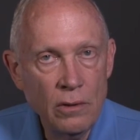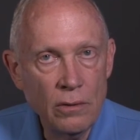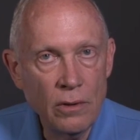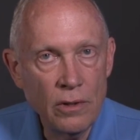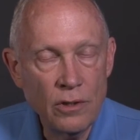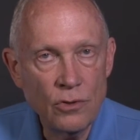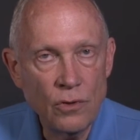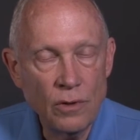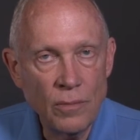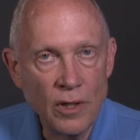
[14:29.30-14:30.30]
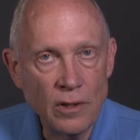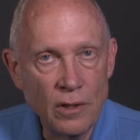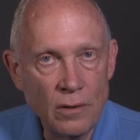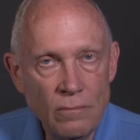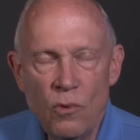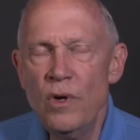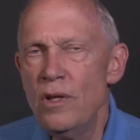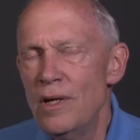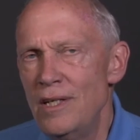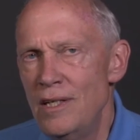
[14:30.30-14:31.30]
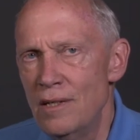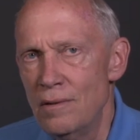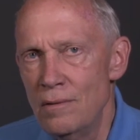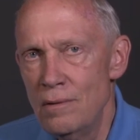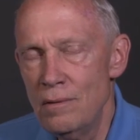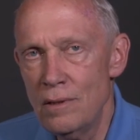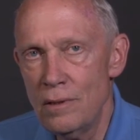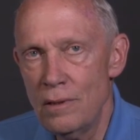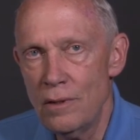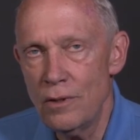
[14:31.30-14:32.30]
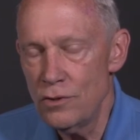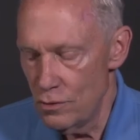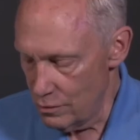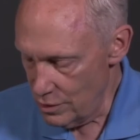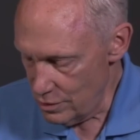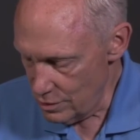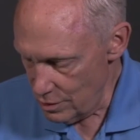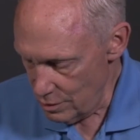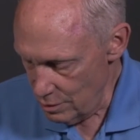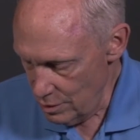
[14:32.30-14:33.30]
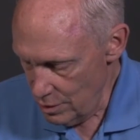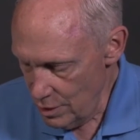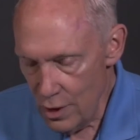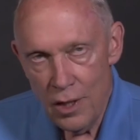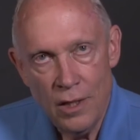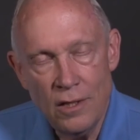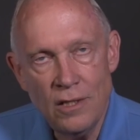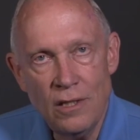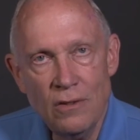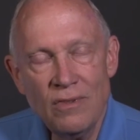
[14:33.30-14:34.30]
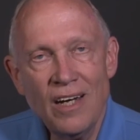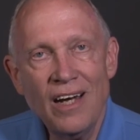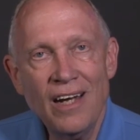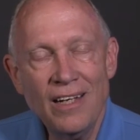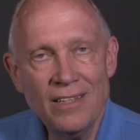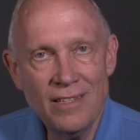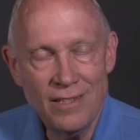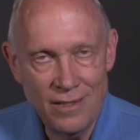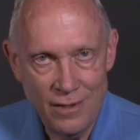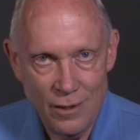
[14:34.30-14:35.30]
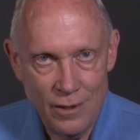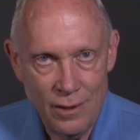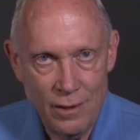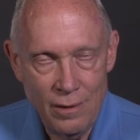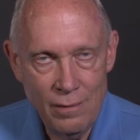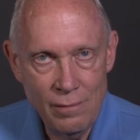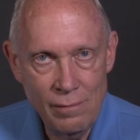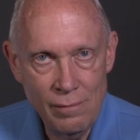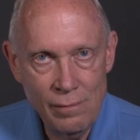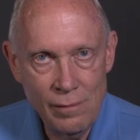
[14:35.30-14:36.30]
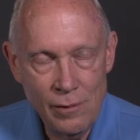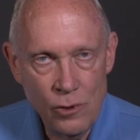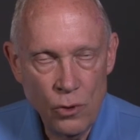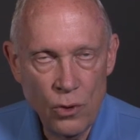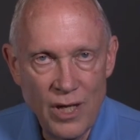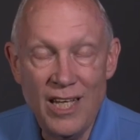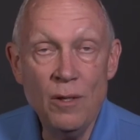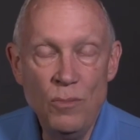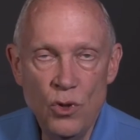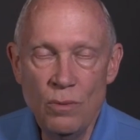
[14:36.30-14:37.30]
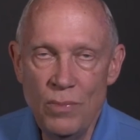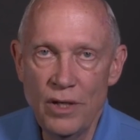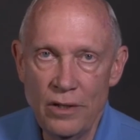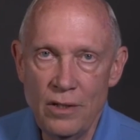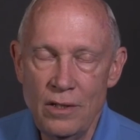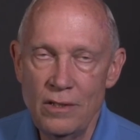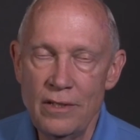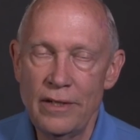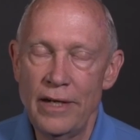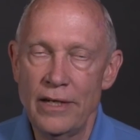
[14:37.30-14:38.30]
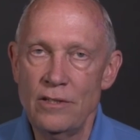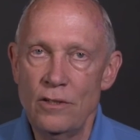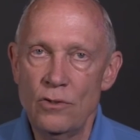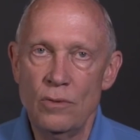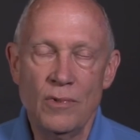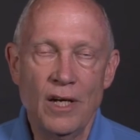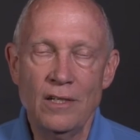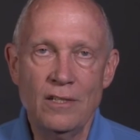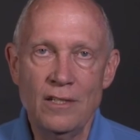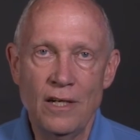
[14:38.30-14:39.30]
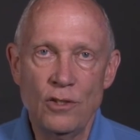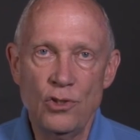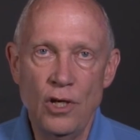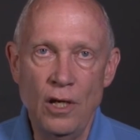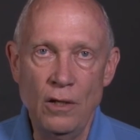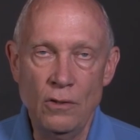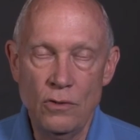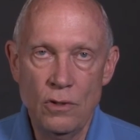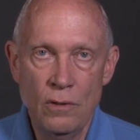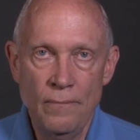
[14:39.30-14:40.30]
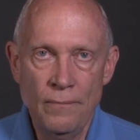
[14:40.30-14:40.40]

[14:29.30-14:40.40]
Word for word: There are things going beyond it. One other idea that Erickson raises here, and that's the idea of constancy or immutability. It's a classic term. God does not change.